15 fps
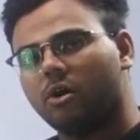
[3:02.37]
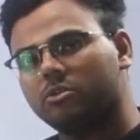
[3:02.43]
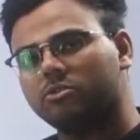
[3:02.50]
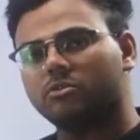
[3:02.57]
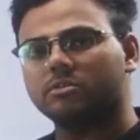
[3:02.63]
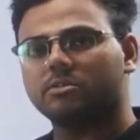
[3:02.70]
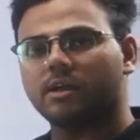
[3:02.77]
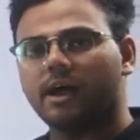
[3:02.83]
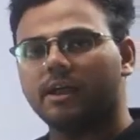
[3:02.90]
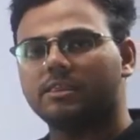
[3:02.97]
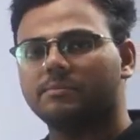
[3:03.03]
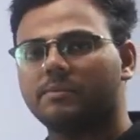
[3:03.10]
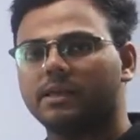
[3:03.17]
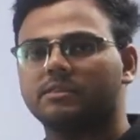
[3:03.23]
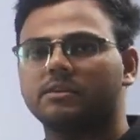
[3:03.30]
on those
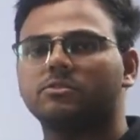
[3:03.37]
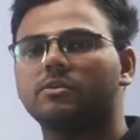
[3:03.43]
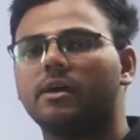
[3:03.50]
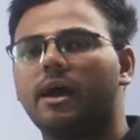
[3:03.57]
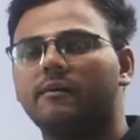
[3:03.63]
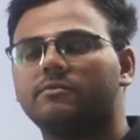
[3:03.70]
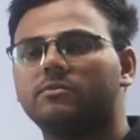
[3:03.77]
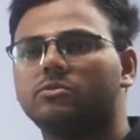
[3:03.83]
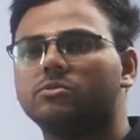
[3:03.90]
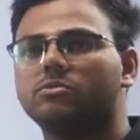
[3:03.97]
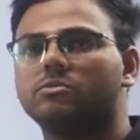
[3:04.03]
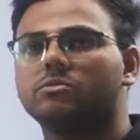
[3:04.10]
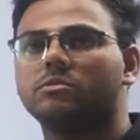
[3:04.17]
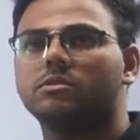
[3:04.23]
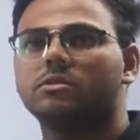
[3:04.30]
RC passage, you have
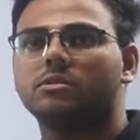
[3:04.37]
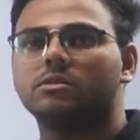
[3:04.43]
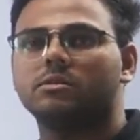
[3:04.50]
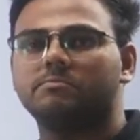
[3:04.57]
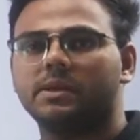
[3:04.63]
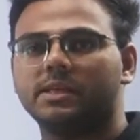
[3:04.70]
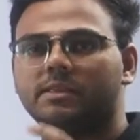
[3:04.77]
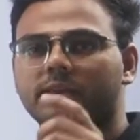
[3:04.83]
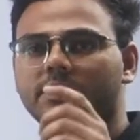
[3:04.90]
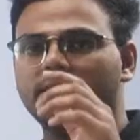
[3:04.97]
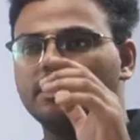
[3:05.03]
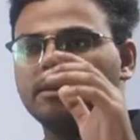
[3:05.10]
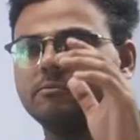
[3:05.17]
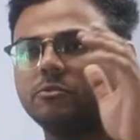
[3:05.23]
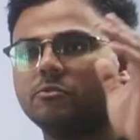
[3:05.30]
to basically,